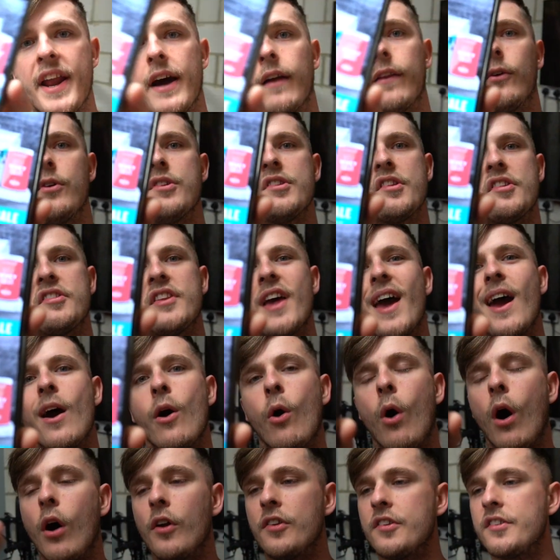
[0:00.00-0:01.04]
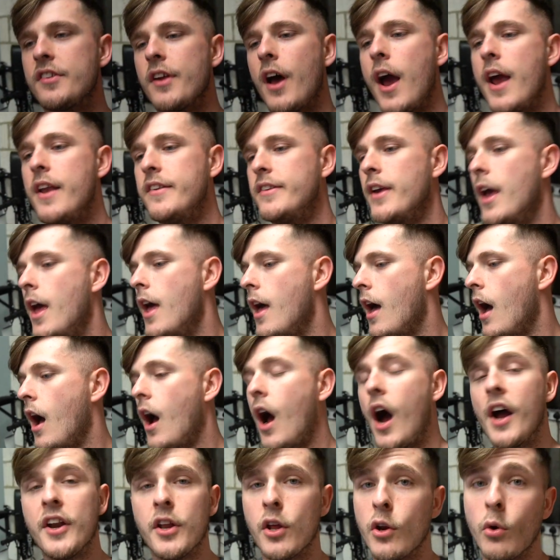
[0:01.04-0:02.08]
now there is a sale on site,
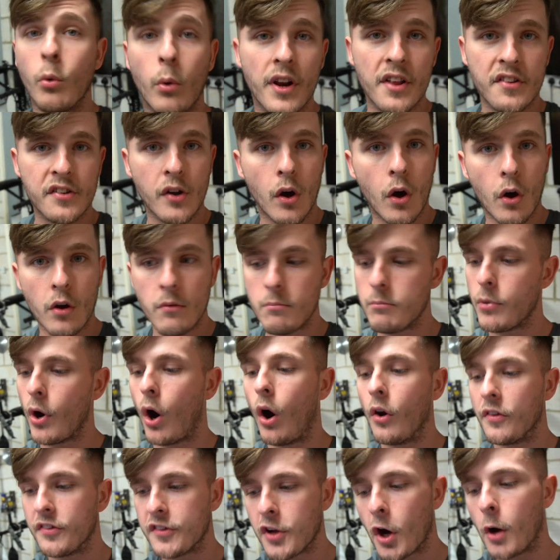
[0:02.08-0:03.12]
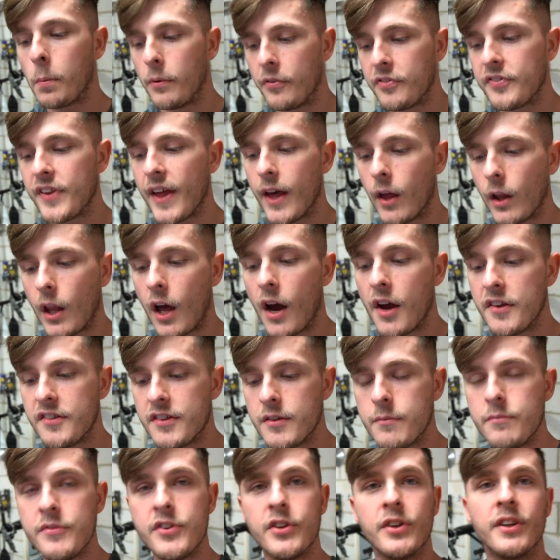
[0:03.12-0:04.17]
uh, I don't know what it's on, but on top of sale
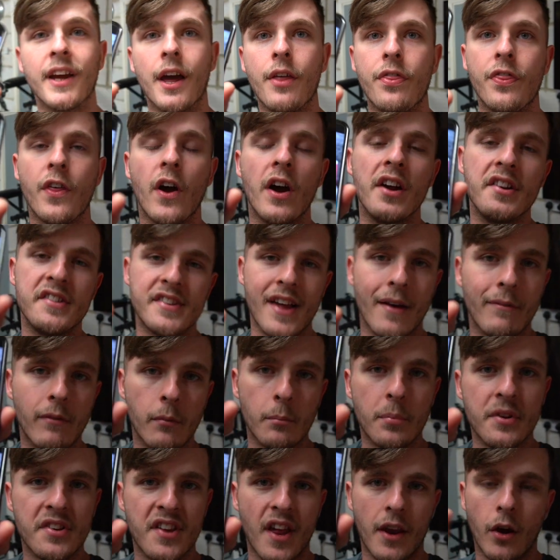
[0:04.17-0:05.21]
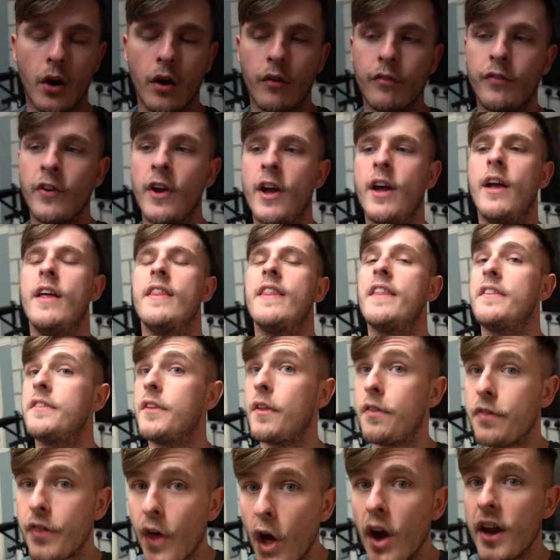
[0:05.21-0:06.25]
items you can get 37% off. There's
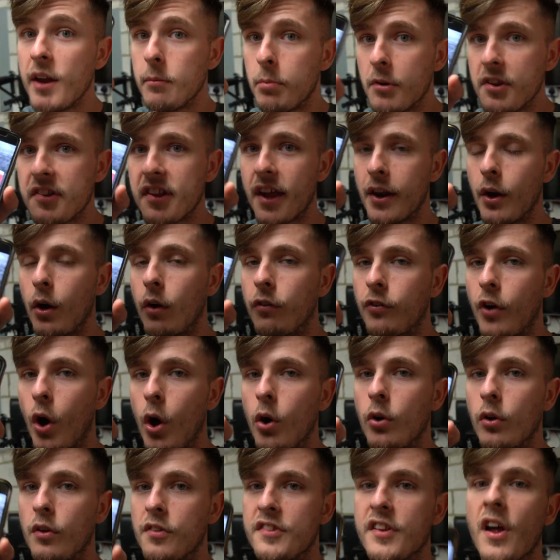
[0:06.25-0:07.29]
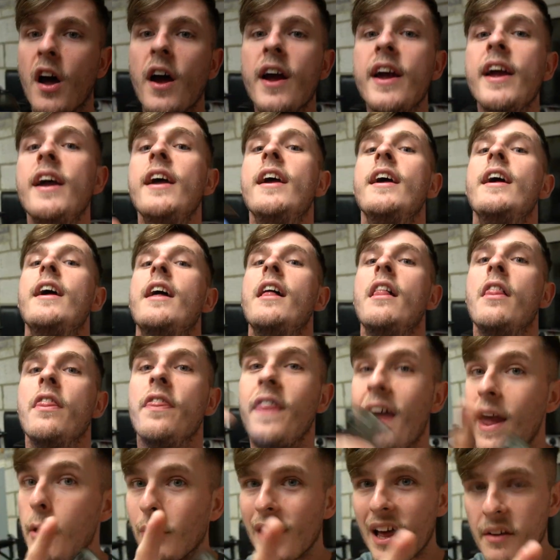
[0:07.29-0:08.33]
a 30% off code on site,
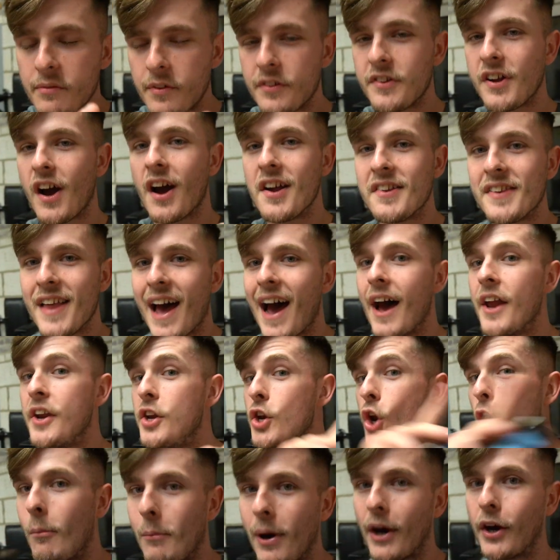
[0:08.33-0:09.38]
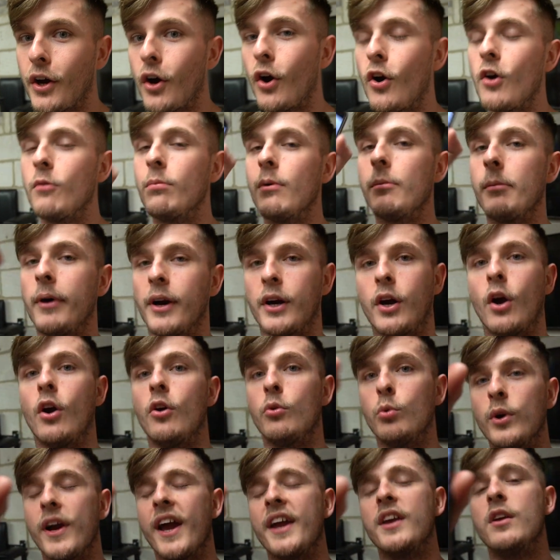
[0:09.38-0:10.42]
they will advertise that, not my code, but my
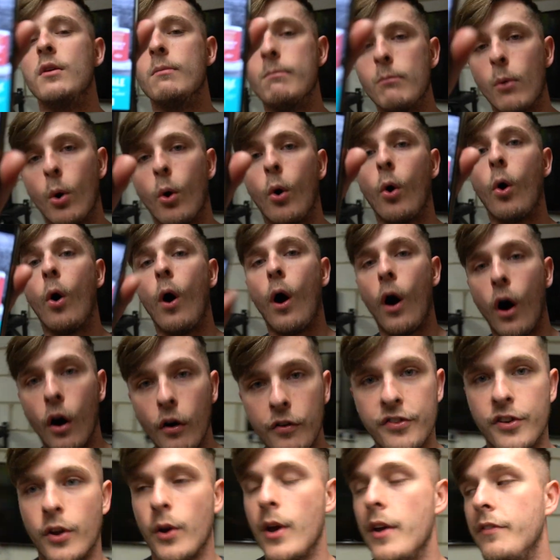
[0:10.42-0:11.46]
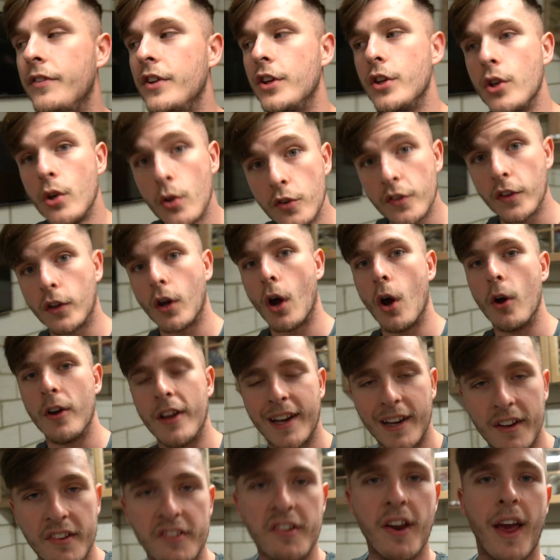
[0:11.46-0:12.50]
code will get you more off. So if you use the code
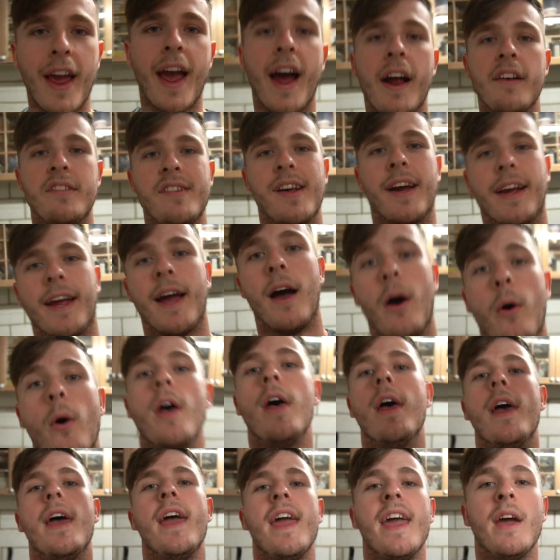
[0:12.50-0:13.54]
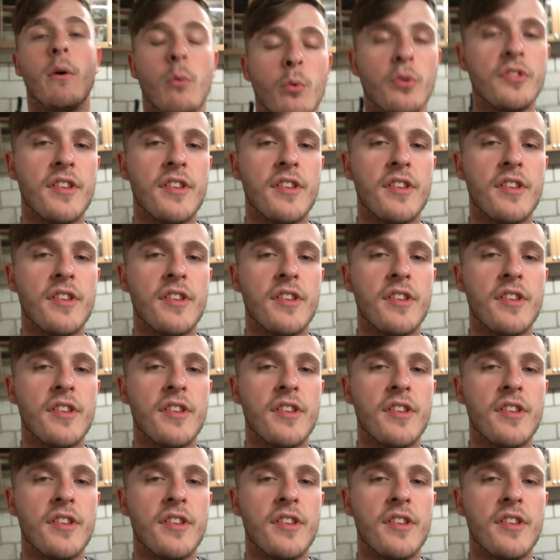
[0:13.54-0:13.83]
LSJ at checkout, it will